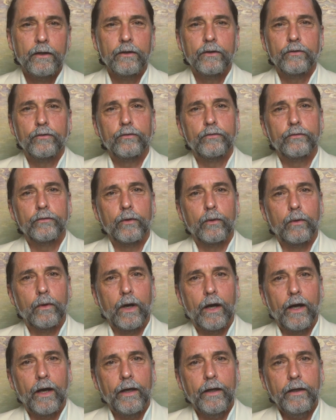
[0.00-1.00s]

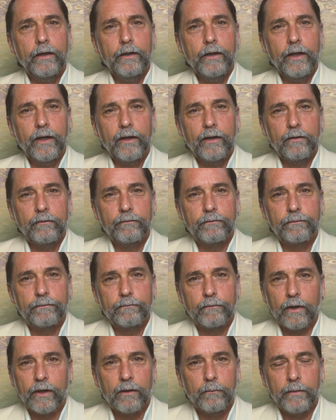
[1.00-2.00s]
So I
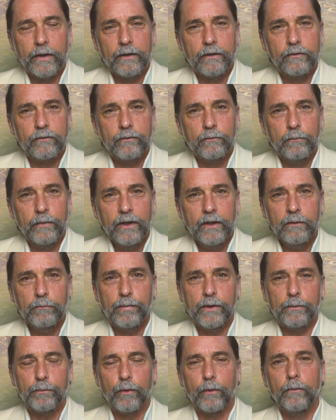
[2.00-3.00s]
have recommended to many
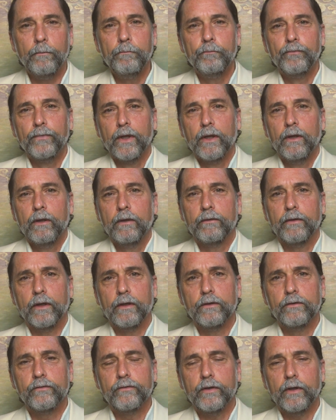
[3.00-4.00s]
people that
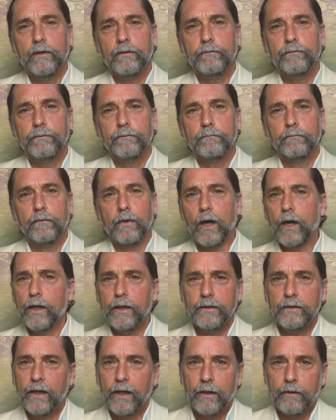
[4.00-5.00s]
instead of
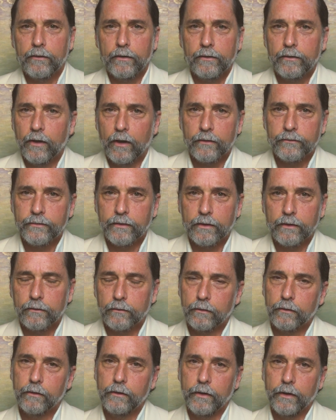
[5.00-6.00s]
lying down and tossing and
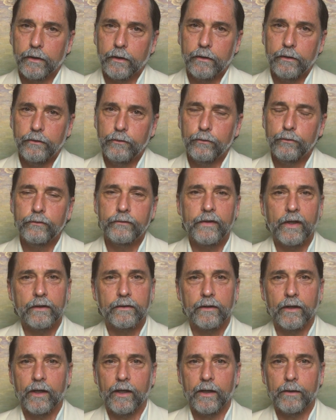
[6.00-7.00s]
turning, use that
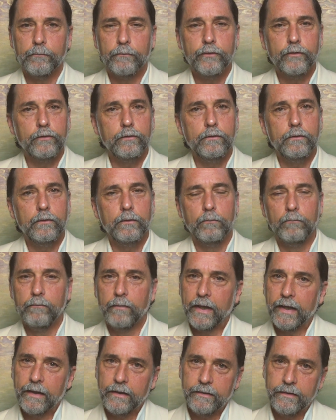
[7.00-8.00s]
time to
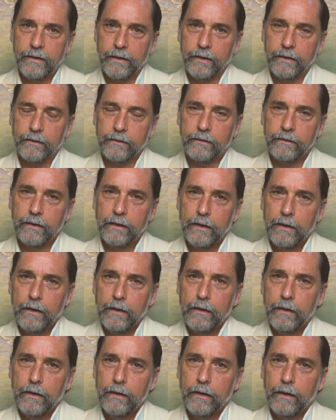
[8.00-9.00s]
meditate.
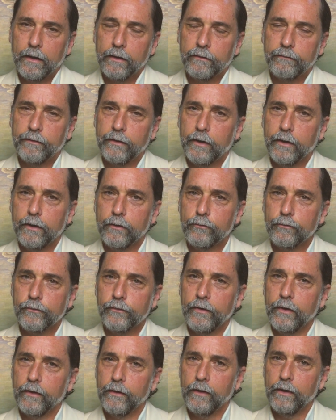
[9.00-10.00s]
And a very
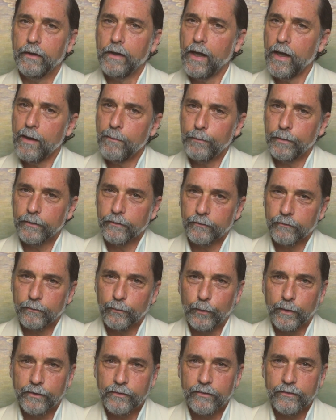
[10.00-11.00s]
interesting thing happens,
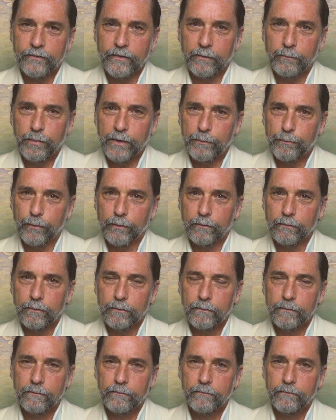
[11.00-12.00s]
which is that
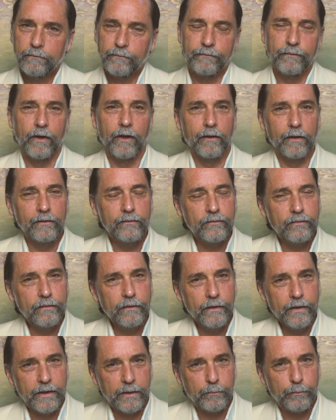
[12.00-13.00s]
people fall
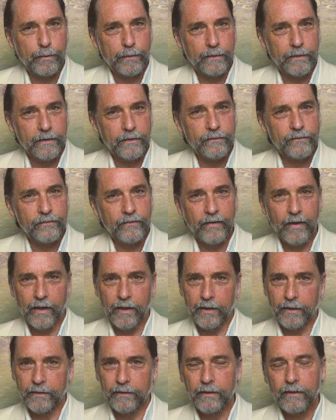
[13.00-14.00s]
asleep
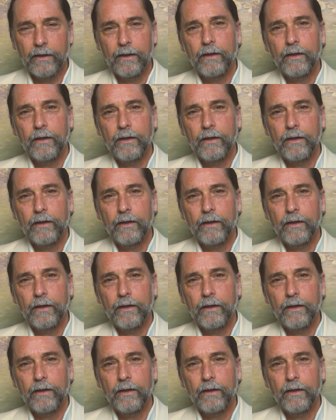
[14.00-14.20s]
instead.